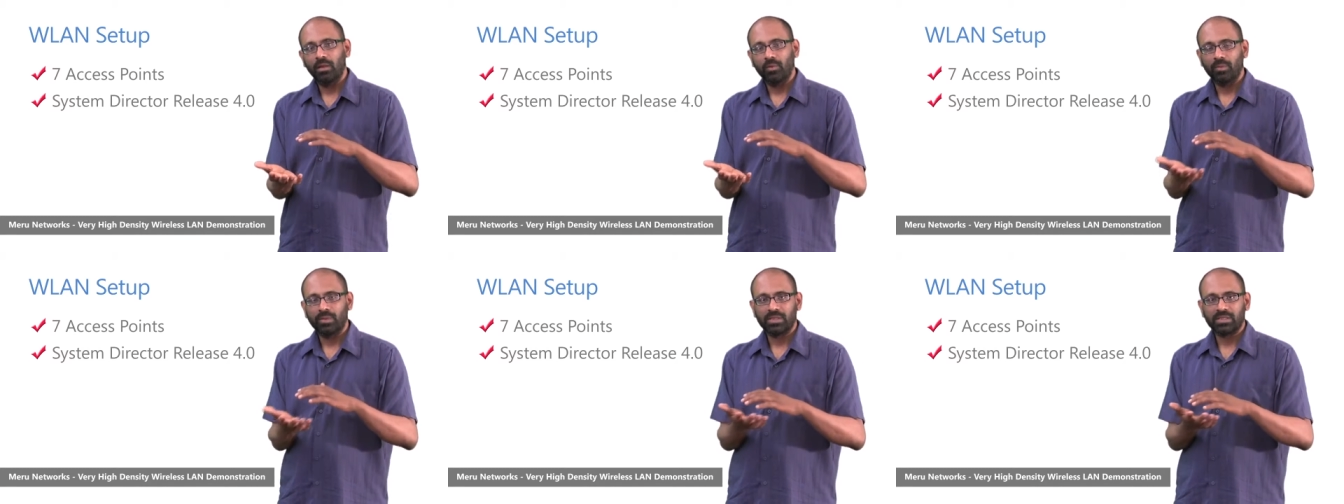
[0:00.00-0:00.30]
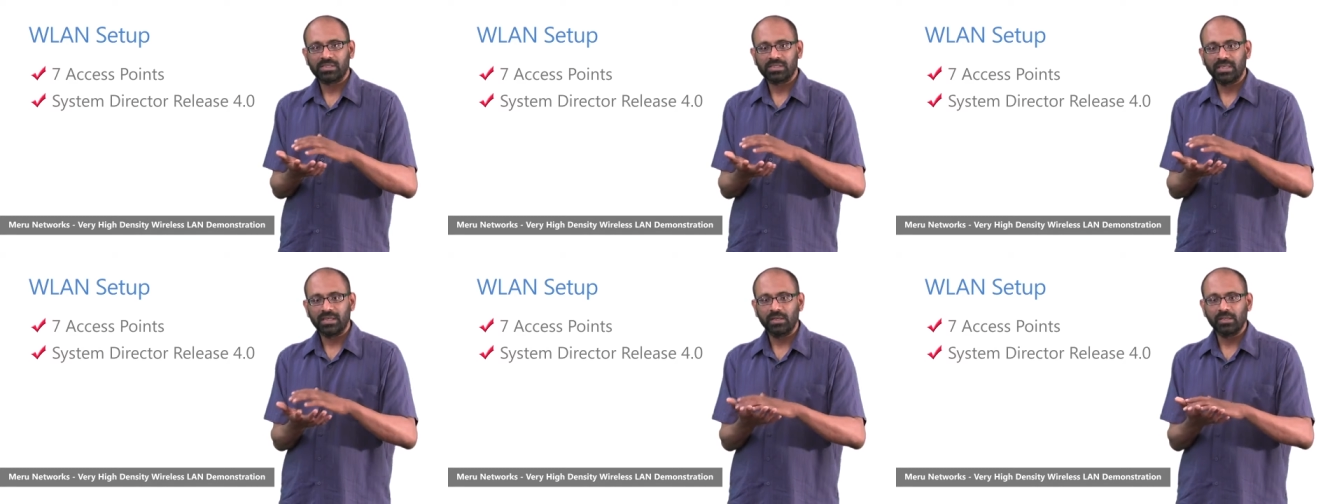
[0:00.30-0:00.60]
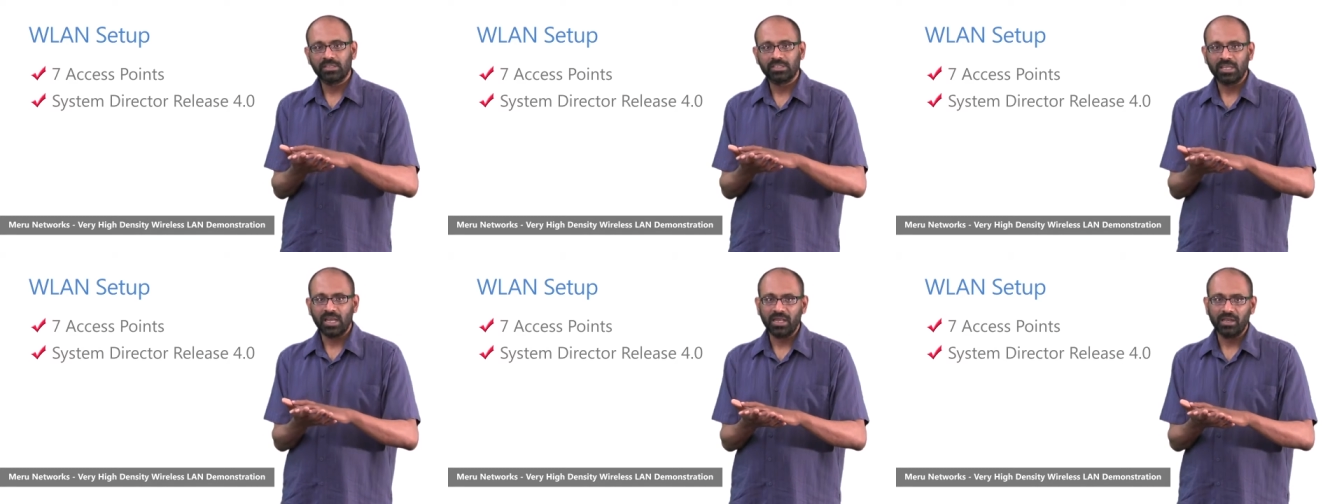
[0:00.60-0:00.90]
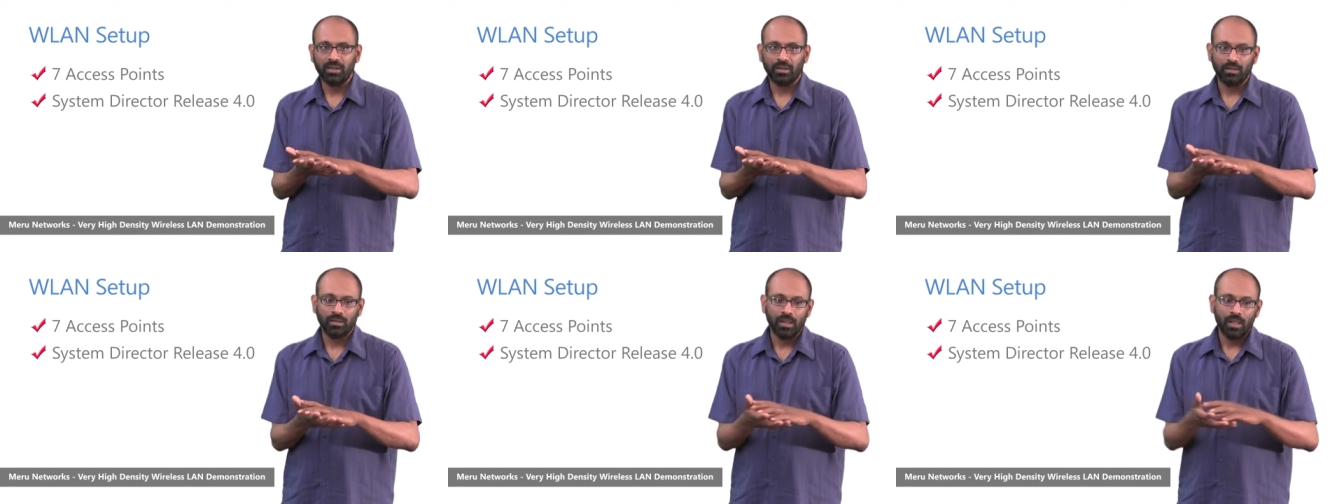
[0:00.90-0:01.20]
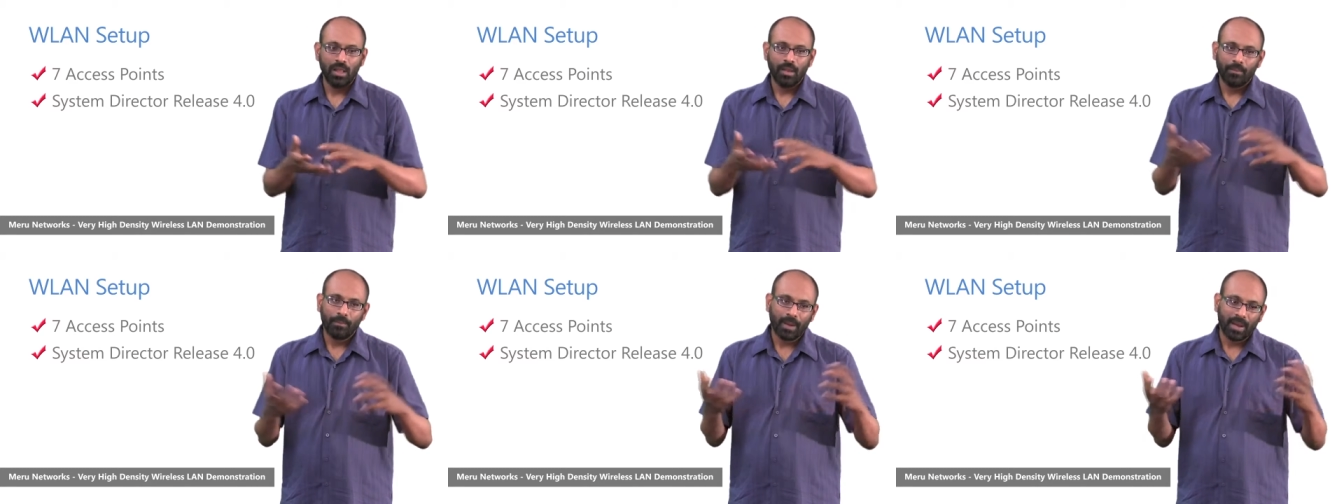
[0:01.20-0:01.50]
with a single channel
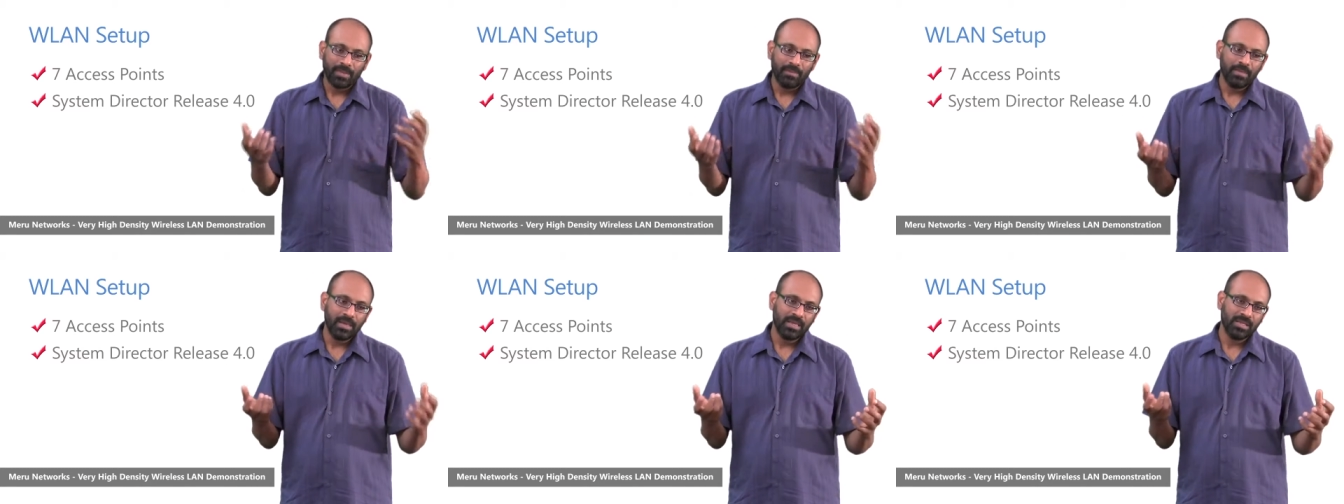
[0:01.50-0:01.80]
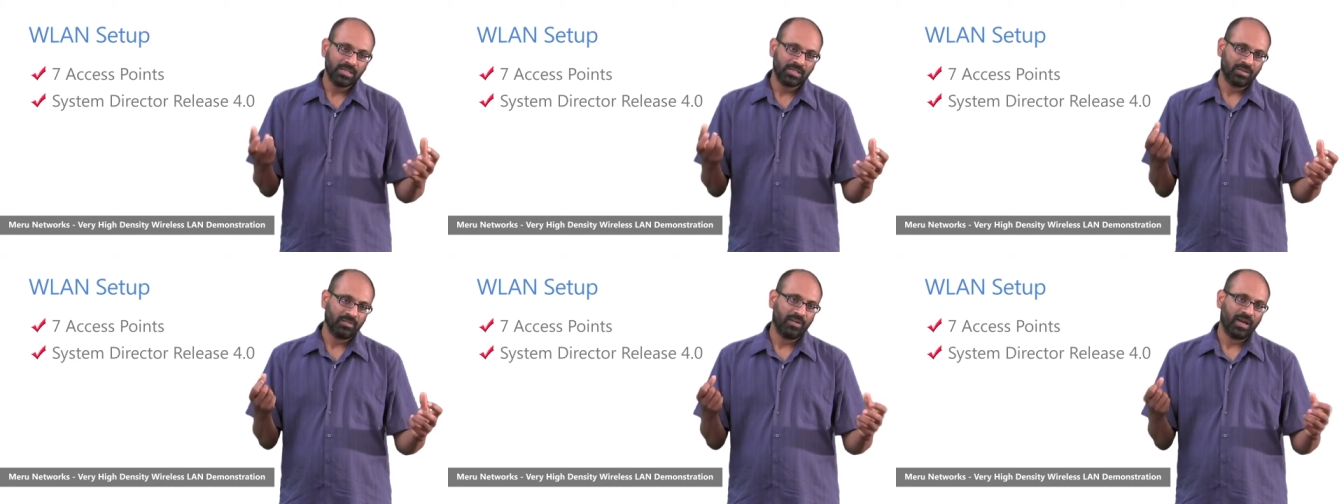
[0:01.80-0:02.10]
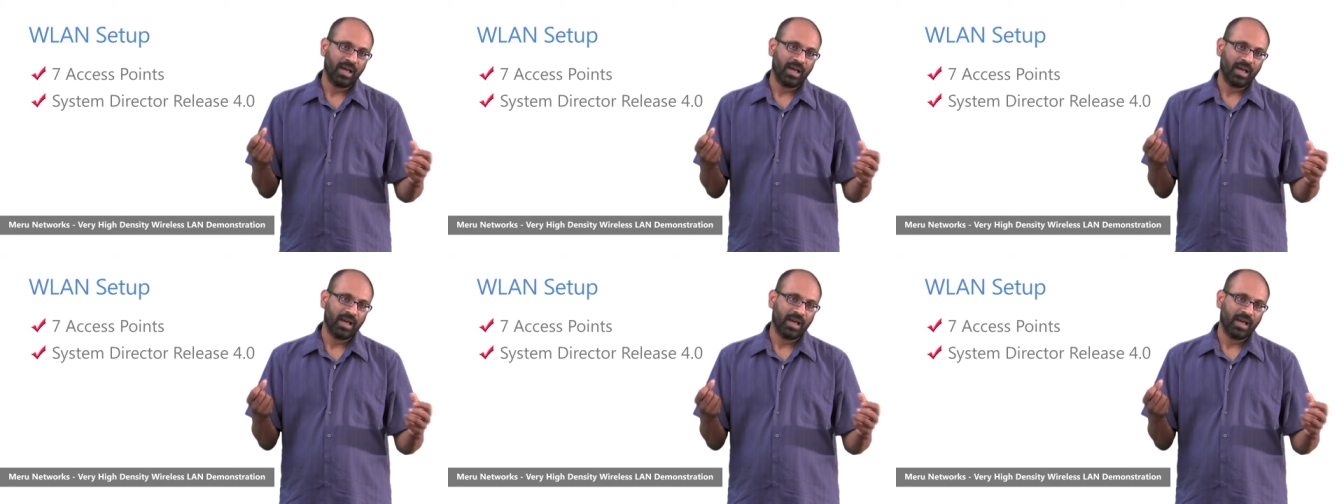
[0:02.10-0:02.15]
by means of